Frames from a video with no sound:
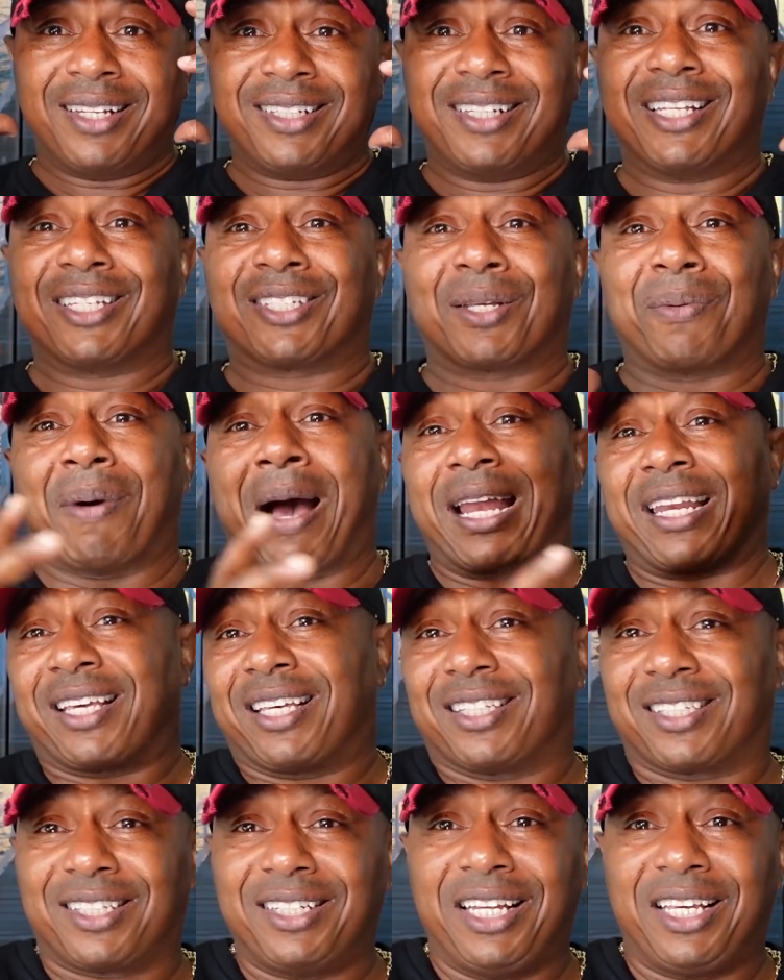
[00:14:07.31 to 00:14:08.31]
That somebody
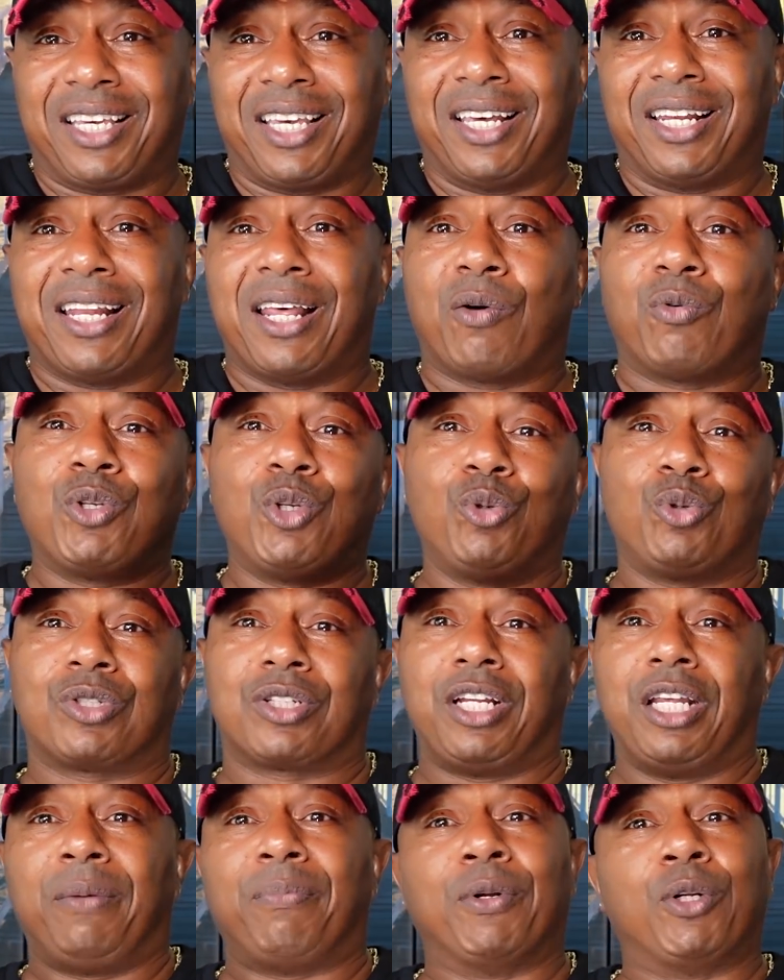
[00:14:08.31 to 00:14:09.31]
can sneak in there when you
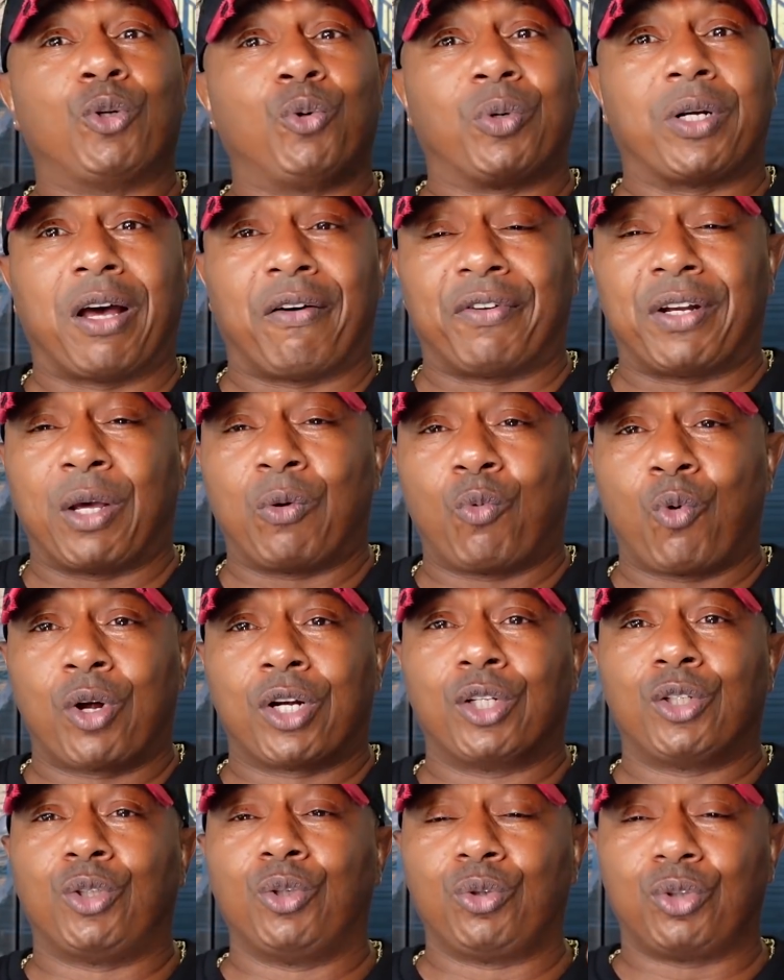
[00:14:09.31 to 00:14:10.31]
sleep and do whatever they
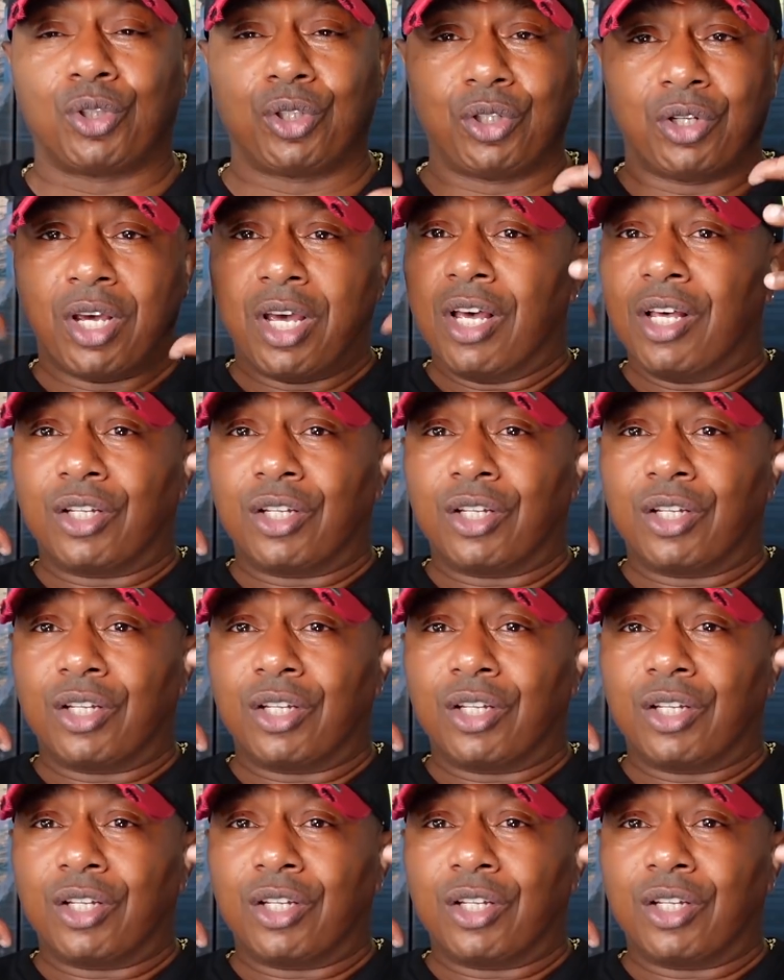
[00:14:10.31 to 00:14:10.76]
want to do to you.